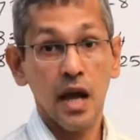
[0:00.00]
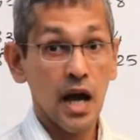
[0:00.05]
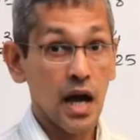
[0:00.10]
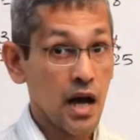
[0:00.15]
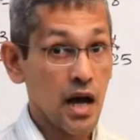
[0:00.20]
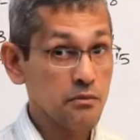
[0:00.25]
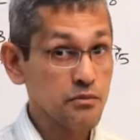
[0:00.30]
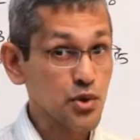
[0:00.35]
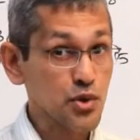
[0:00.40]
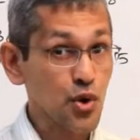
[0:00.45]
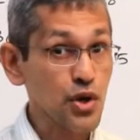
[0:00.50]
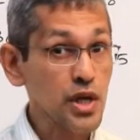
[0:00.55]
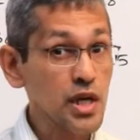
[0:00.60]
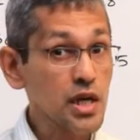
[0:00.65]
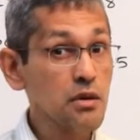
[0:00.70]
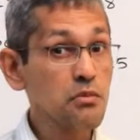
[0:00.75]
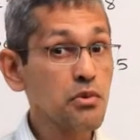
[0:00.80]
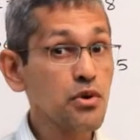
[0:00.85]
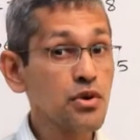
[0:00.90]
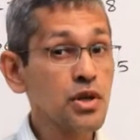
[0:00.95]
I'm
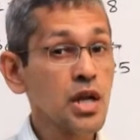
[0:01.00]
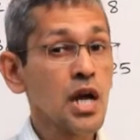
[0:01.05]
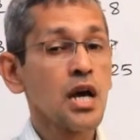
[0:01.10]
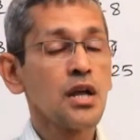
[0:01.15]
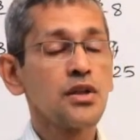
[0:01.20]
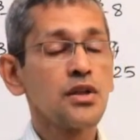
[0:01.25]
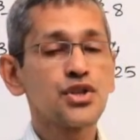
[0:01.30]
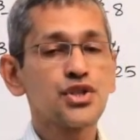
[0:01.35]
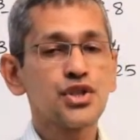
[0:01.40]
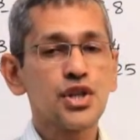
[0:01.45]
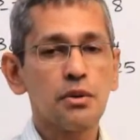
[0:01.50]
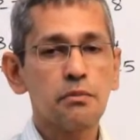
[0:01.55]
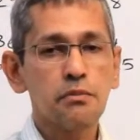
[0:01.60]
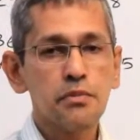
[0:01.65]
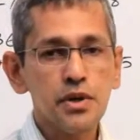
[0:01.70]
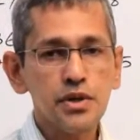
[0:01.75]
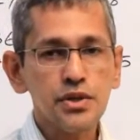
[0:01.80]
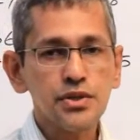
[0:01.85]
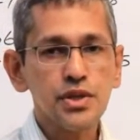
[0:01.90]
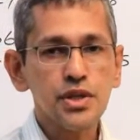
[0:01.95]
talking about this
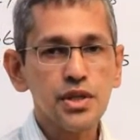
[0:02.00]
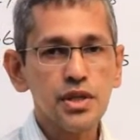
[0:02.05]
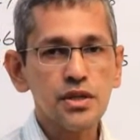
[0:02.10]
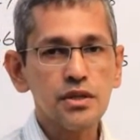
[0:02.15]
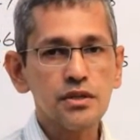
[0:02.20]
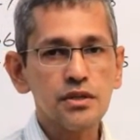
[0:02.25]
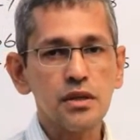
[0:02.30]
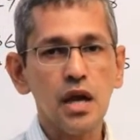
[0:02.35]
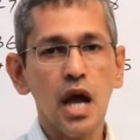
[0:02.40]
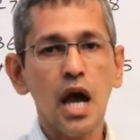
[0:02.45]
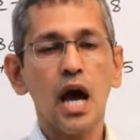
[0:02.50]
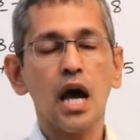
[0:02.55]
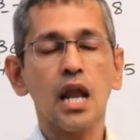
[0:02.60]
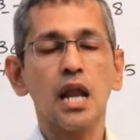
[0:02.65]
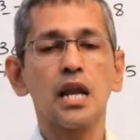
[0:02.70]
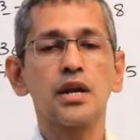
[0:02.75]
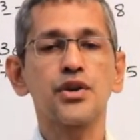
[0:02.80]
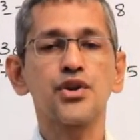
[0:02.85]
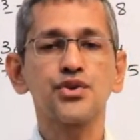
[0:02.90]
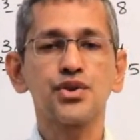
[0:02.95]
number series
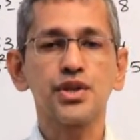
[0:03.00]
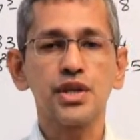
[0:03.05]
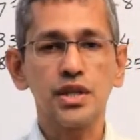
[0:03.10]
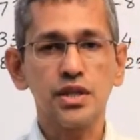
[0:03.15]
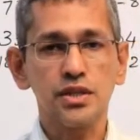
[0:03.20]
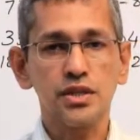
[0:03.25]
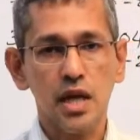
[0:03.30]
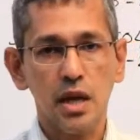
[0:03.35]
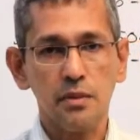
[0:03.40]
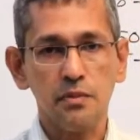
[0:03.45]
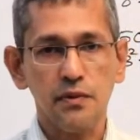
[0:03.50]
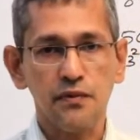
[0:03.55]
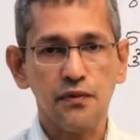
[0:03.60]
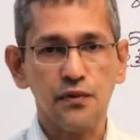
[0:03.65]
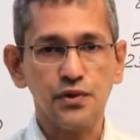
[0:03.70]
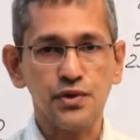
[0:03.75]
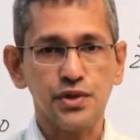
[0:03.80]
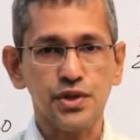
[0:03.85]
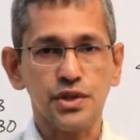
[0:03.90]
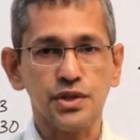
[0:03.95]
and letter series type of
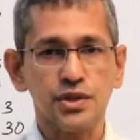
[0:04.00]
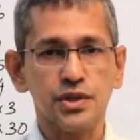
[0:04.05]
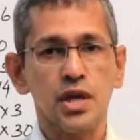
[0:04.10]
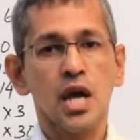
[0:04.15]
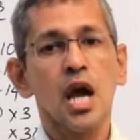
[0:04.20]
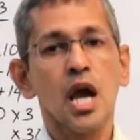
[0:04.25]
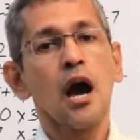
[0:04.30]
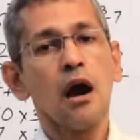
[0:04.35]
questions.